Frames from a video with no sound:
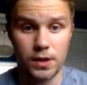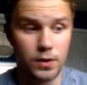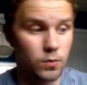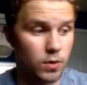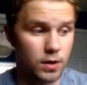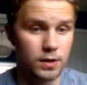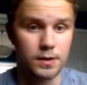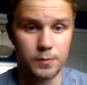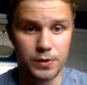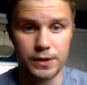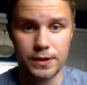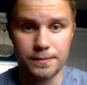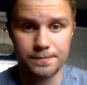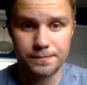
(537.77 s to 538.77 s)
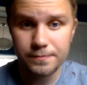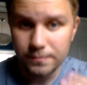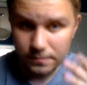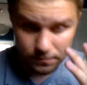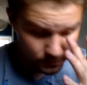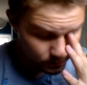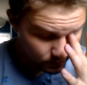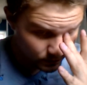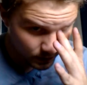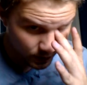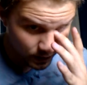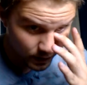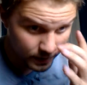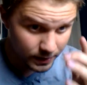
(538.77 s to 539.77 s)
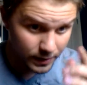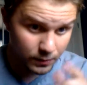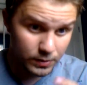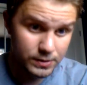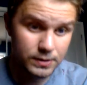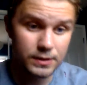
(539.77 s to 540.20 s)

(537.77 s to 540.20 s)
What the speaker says: I want to complete it, and I wasn't